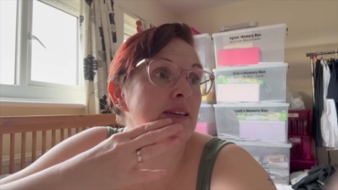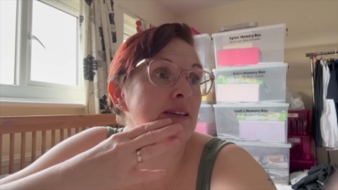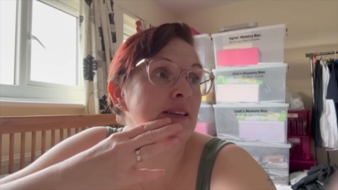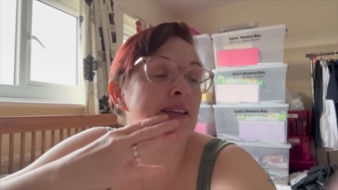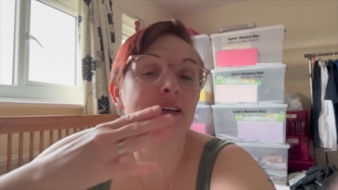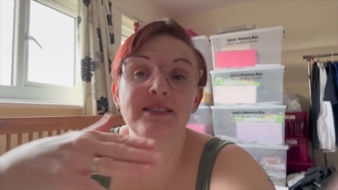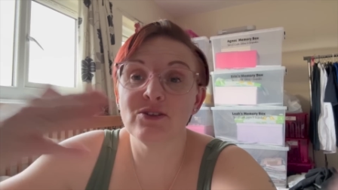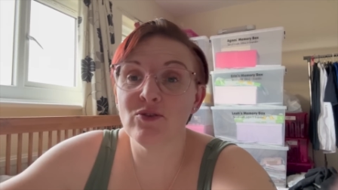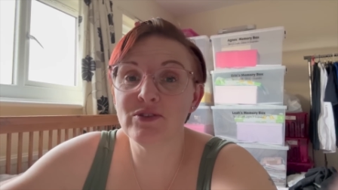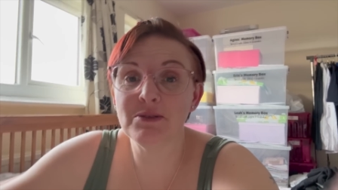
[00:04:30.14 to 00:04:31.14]
yes,
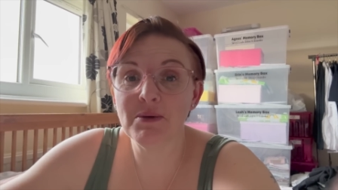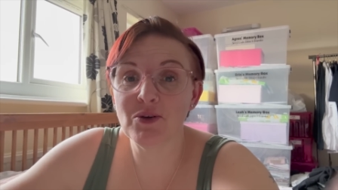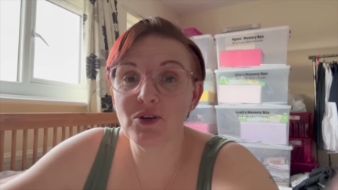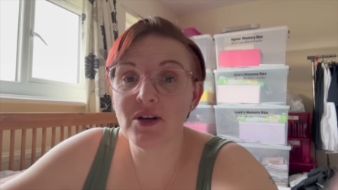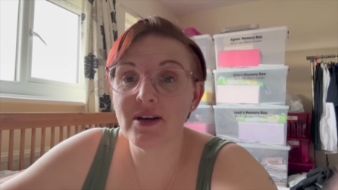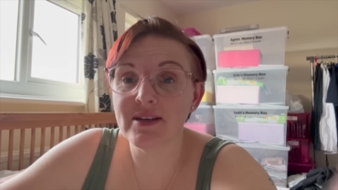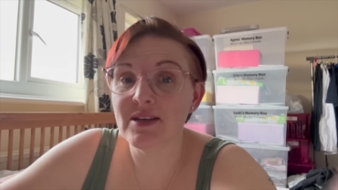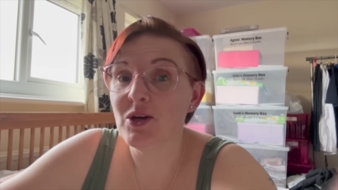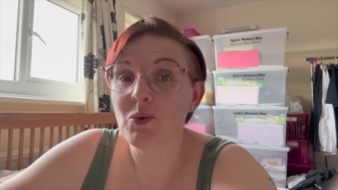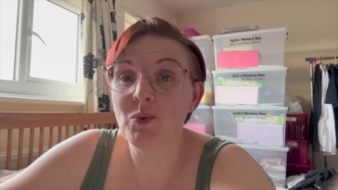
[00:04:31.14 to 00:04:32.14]
obviously being online,
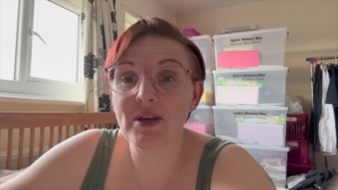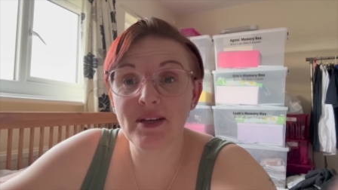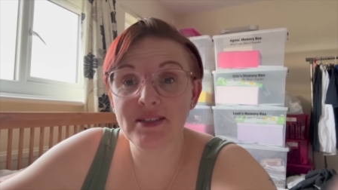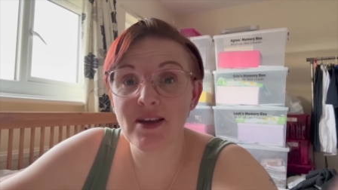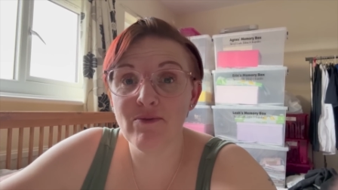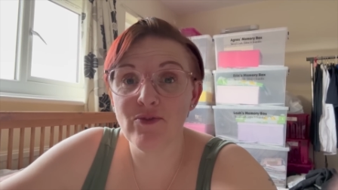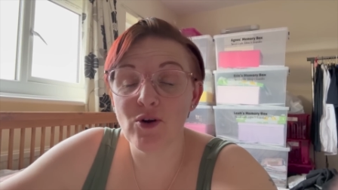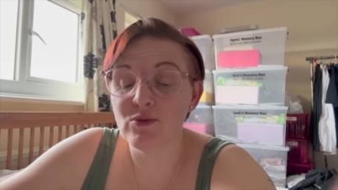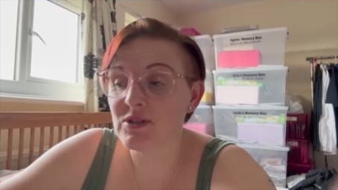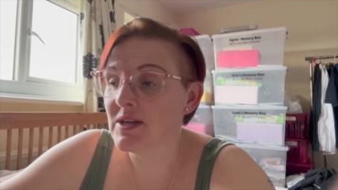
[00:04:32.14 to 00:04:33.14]
we get it
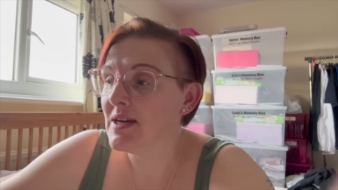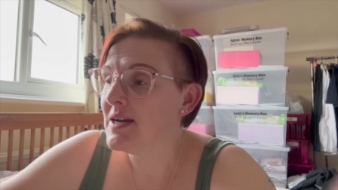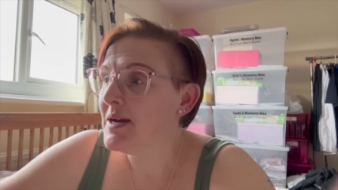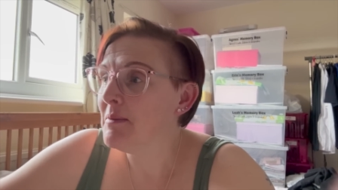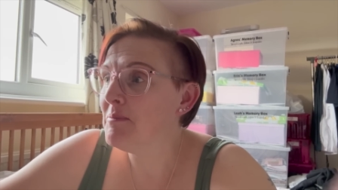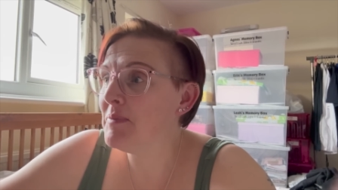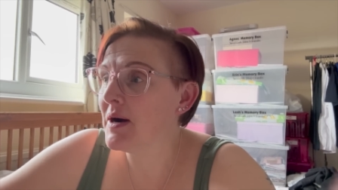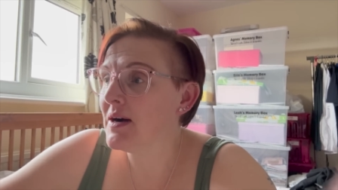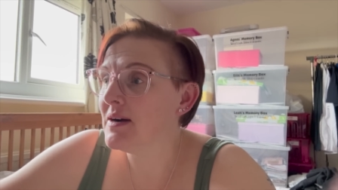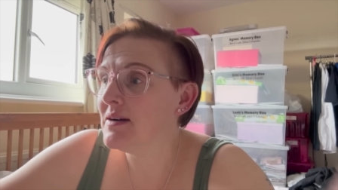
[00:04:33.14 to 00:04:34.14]
tenfold.
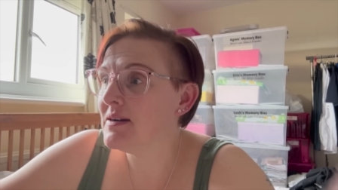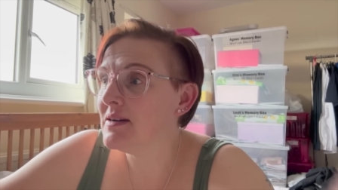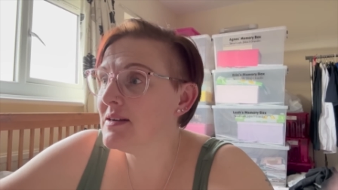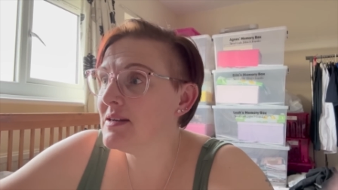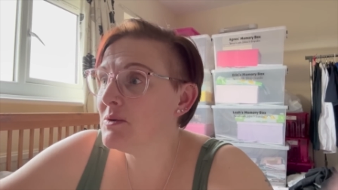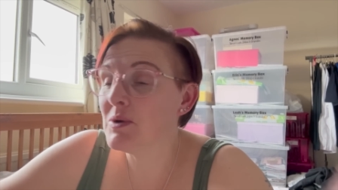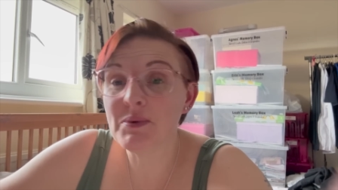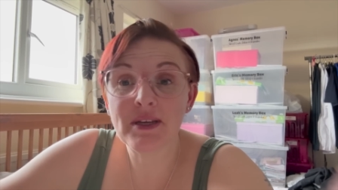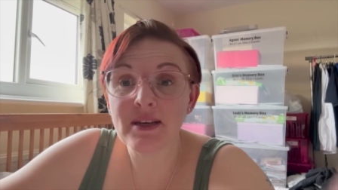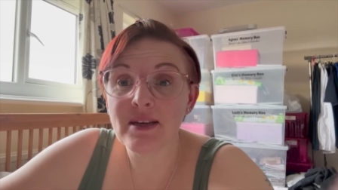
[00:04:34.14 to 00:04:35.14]
But we
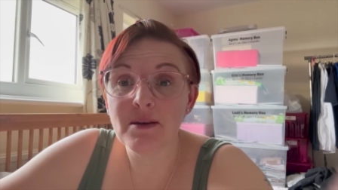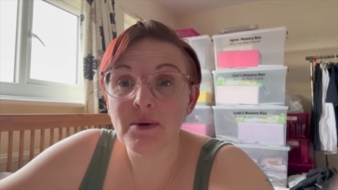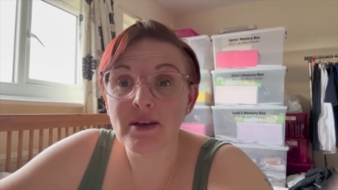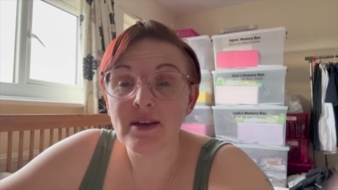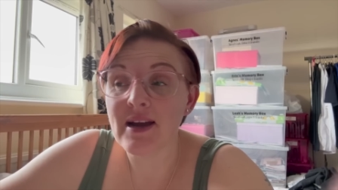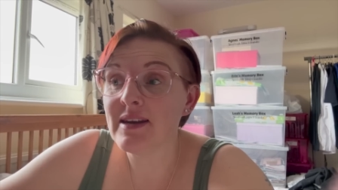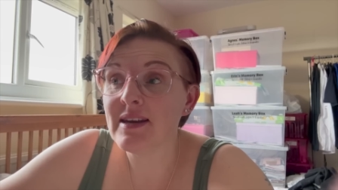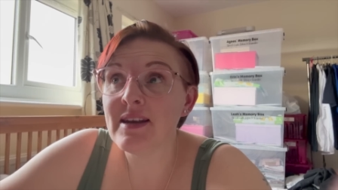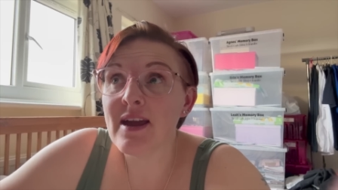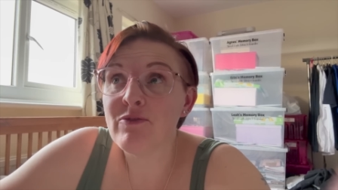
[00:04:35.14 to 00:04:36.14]
would get it anyway. And
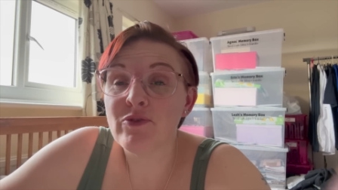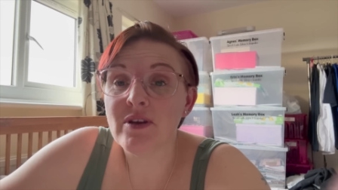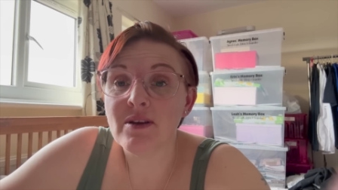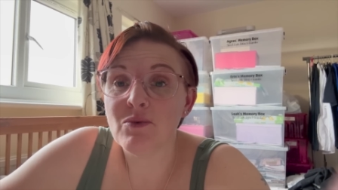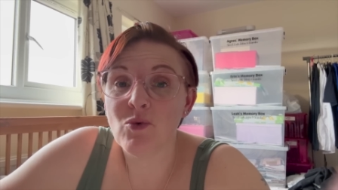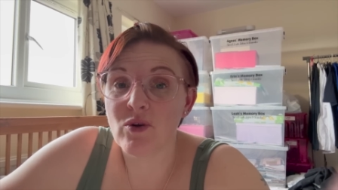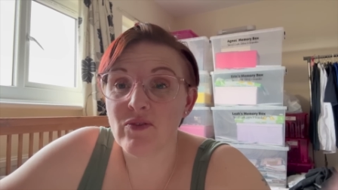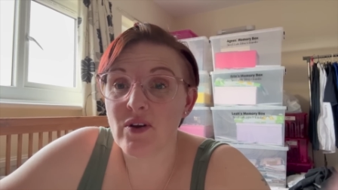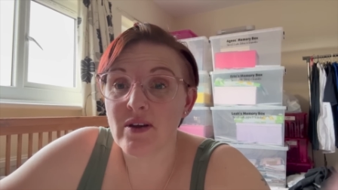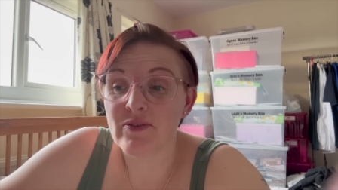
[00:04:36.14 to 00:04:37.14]
in every walk
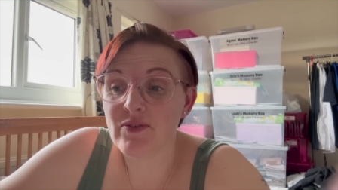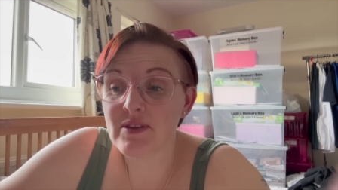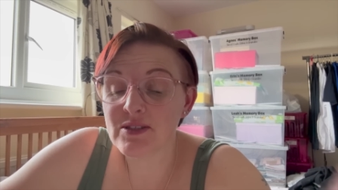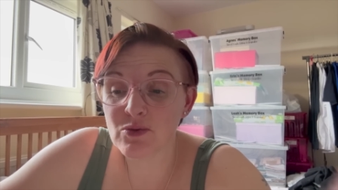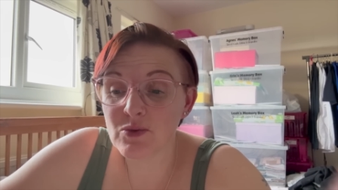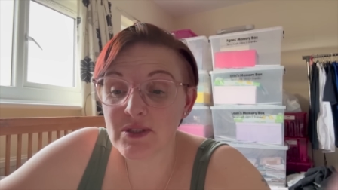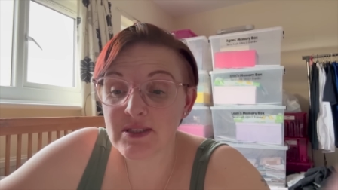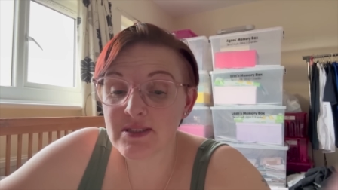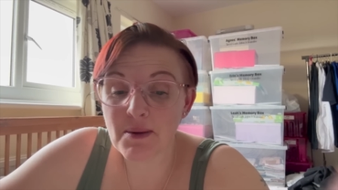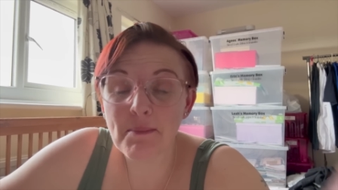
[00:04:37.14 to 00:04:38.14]
of life, there's always
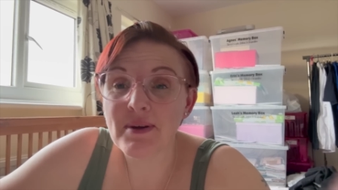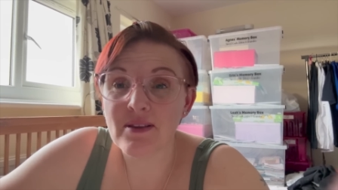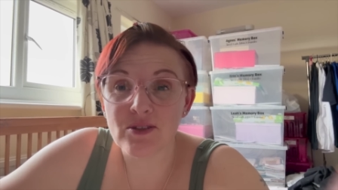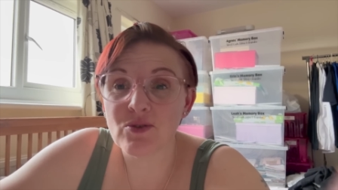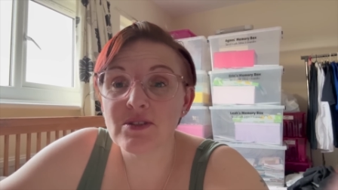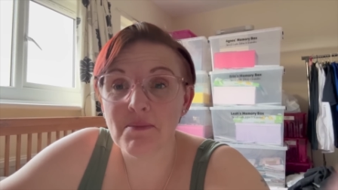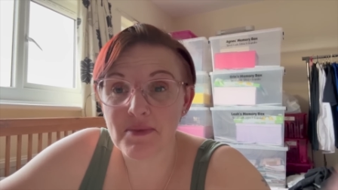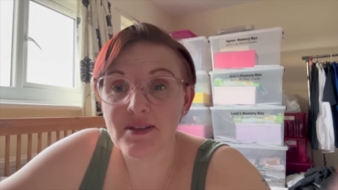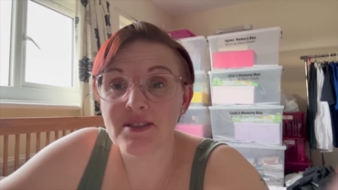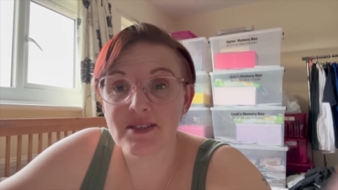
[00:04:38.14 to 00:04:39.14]
somebody that's got
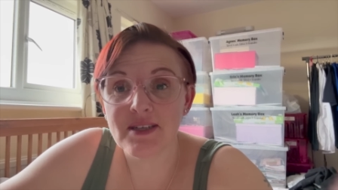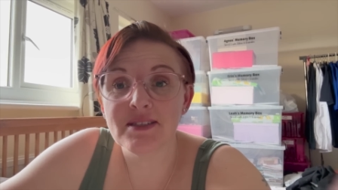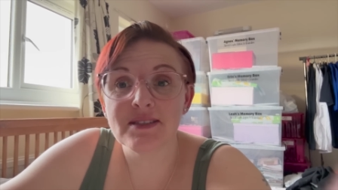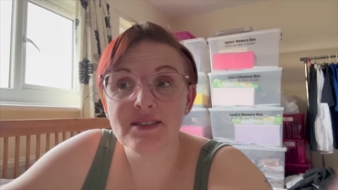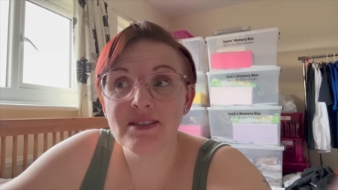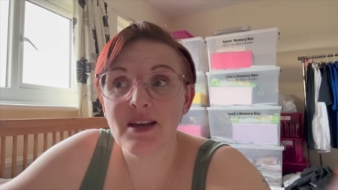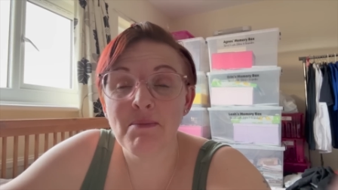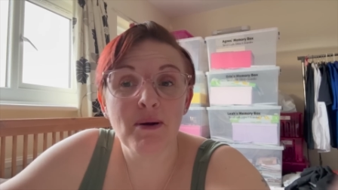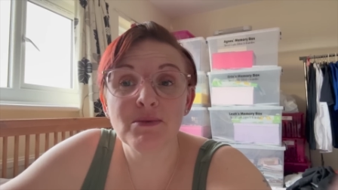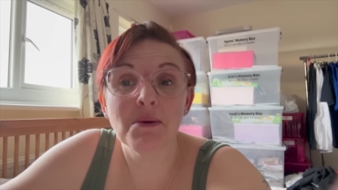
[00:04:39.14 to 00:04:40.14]
something to say
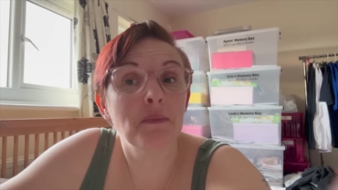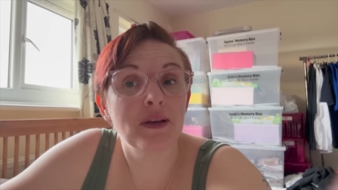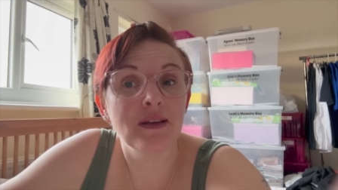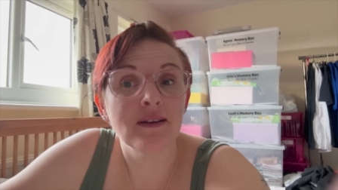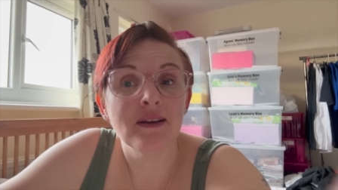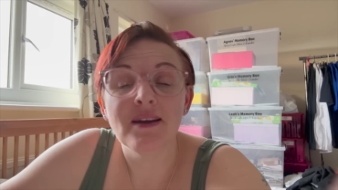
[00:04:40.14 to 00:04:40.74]
about somebody,